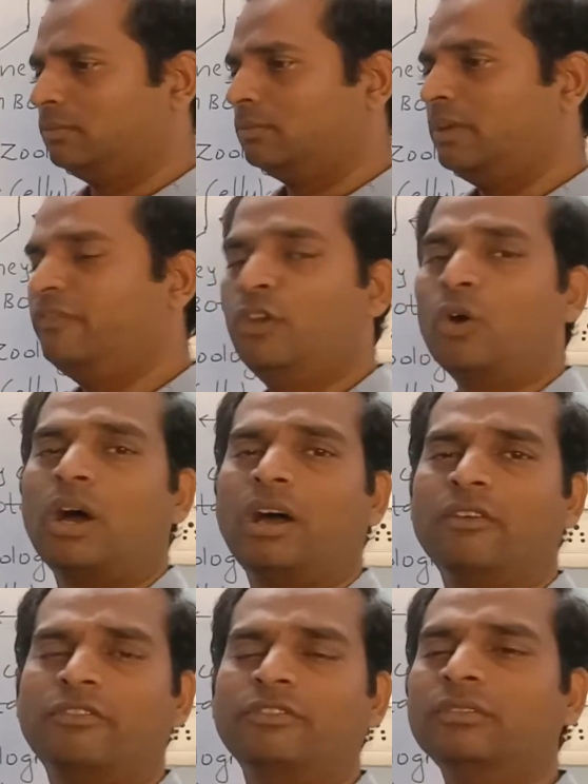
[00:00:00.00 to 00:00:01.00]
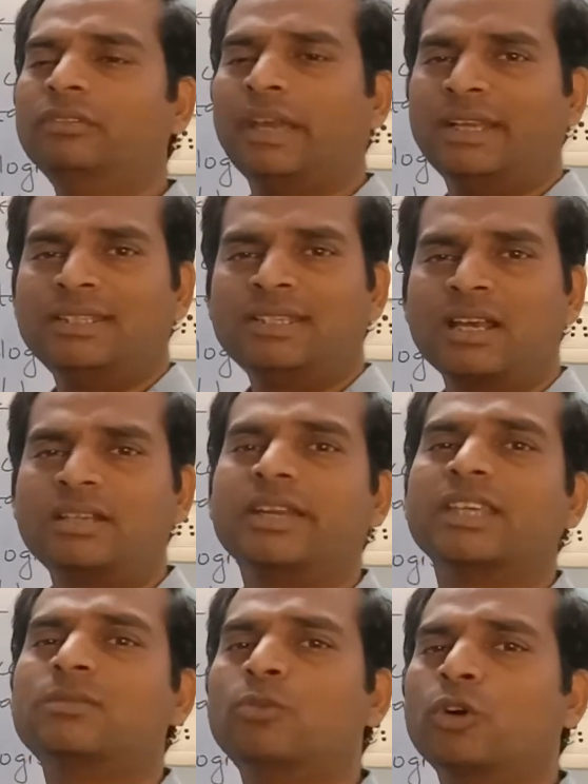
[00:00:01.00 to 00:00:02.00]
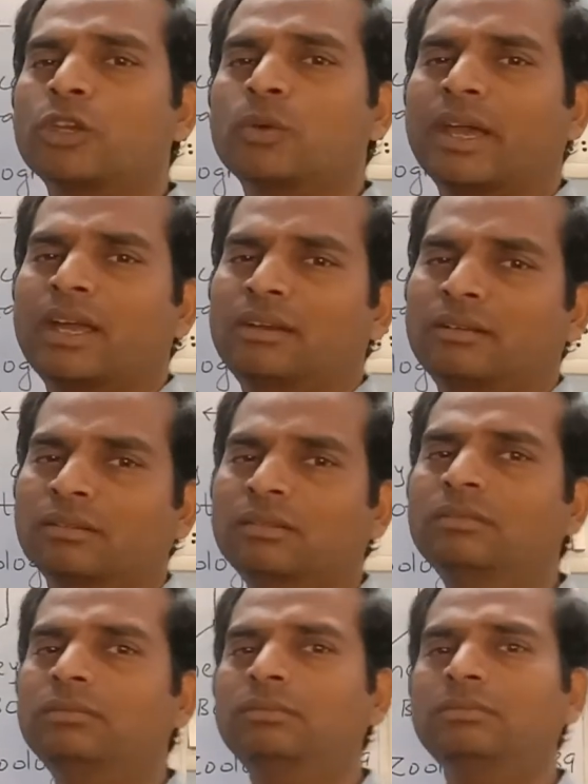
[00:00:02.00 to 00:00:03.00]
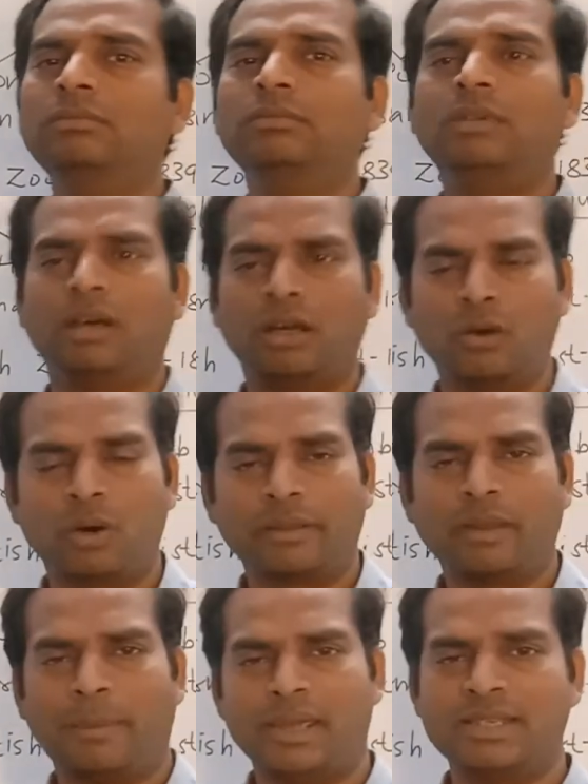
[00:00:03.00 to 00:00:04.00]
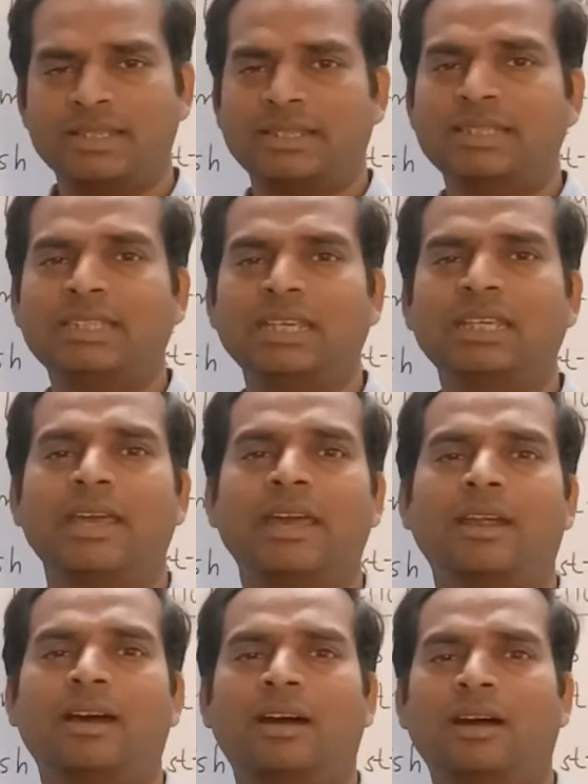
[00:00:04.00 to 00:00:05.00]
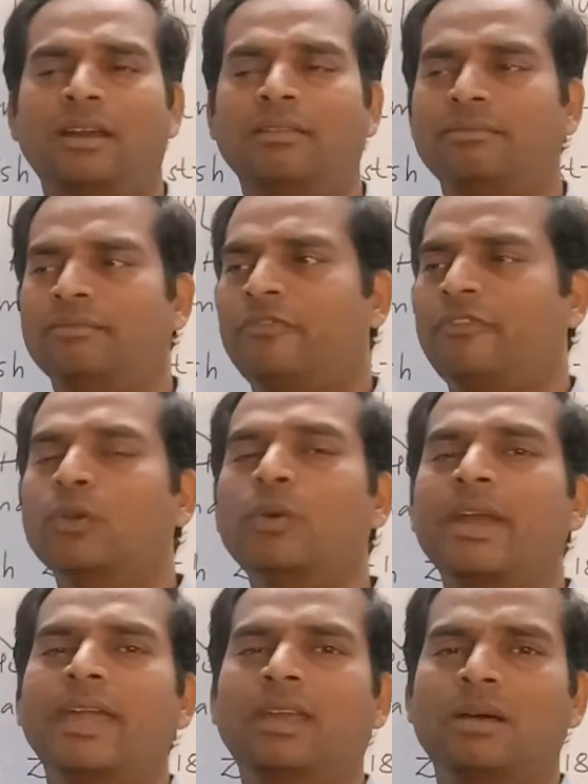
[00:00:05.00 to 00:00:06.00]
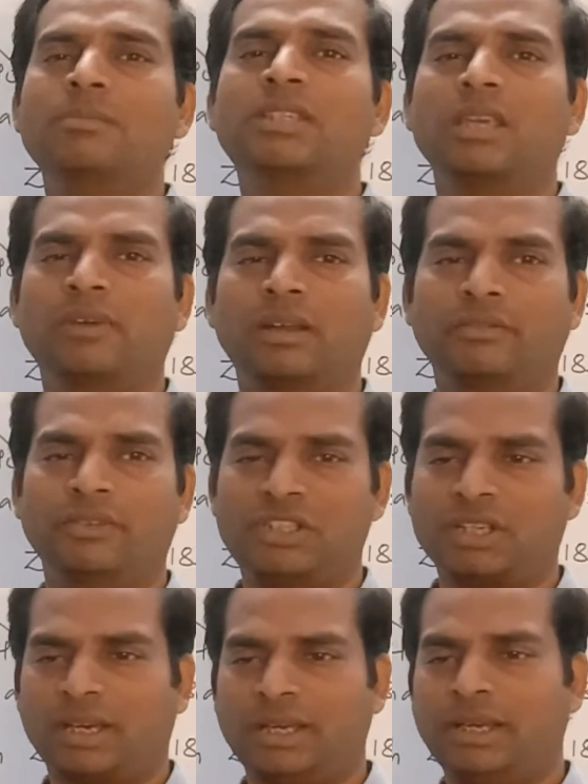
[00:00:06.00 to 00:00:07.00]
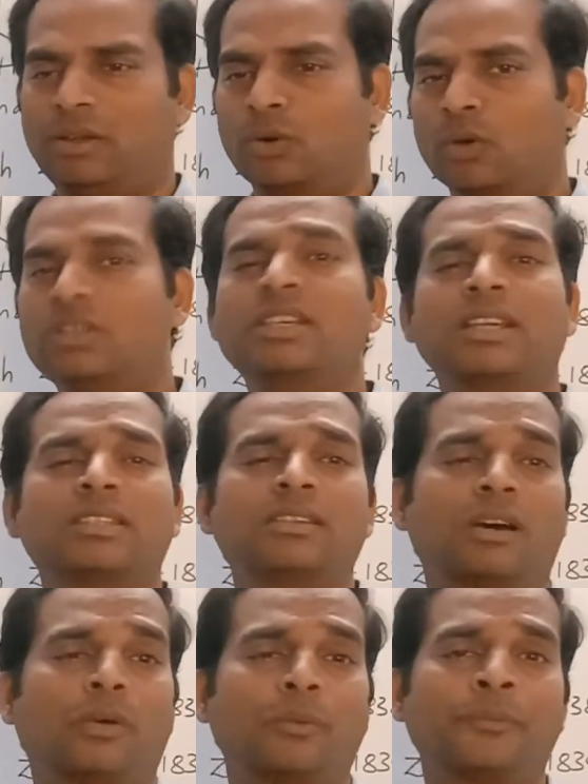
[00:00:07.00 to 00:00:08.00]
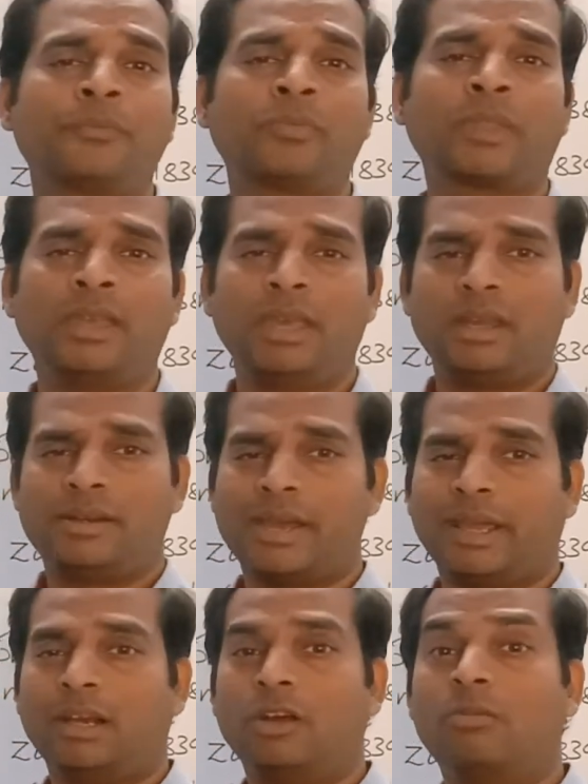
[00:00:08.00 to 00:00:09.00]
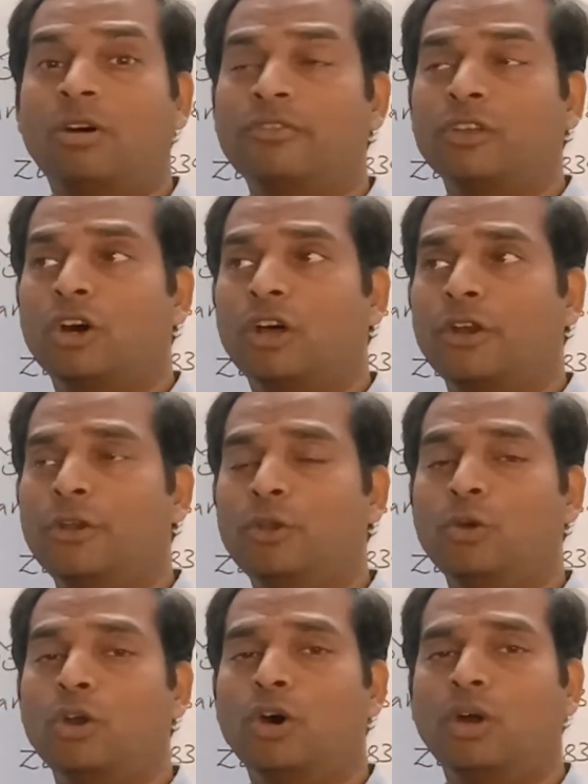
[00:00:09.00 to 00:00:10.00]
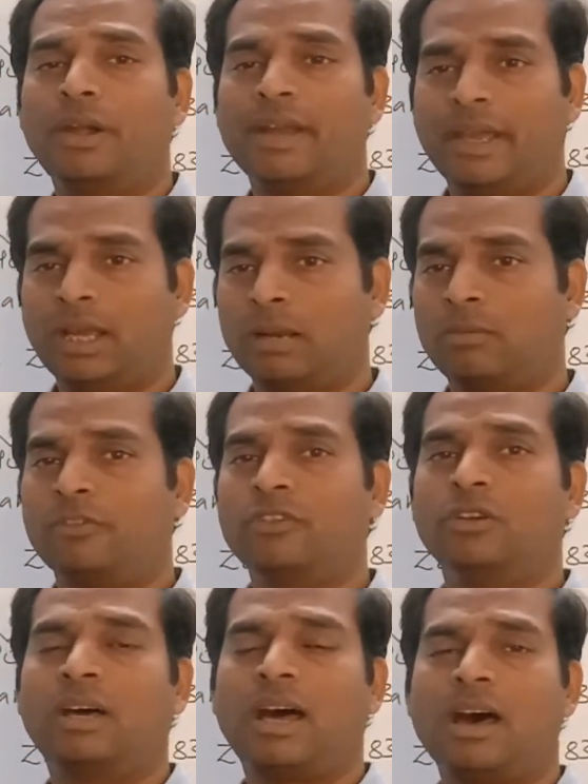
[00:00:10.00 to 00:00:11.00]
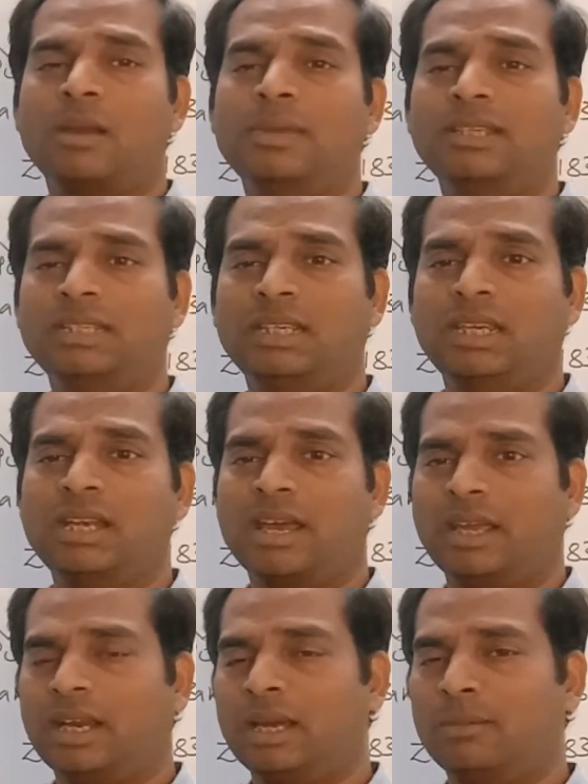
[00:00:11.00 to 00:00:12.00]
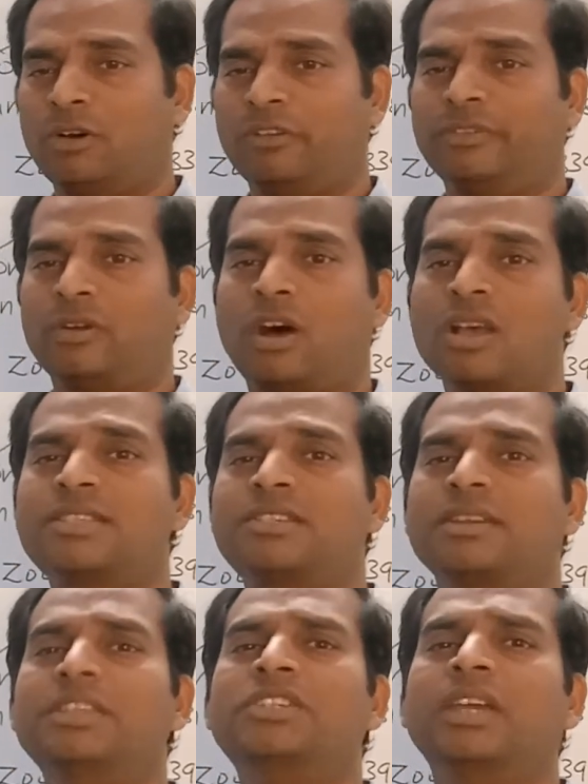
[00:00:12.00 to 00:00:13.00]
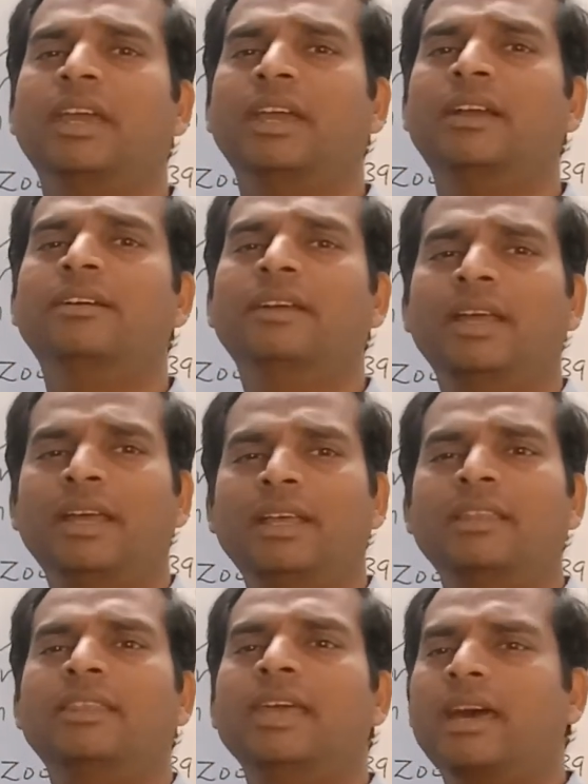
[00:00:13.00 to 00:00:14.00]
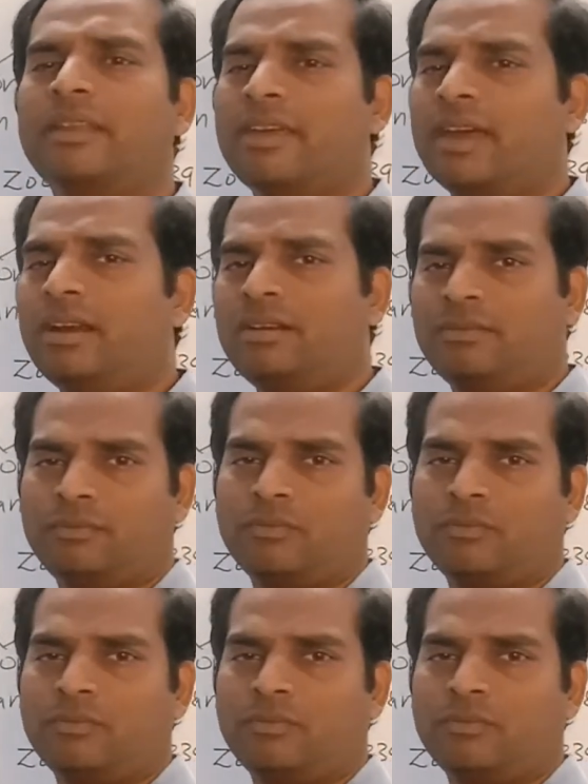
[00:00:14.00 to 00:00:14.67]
If you have NCERT textbook, you can turn over the pages and see there are few diagrams given, which I told just now. Diagram of your neuron, diagram of your RBC, diagram of ostrich egg. They are there,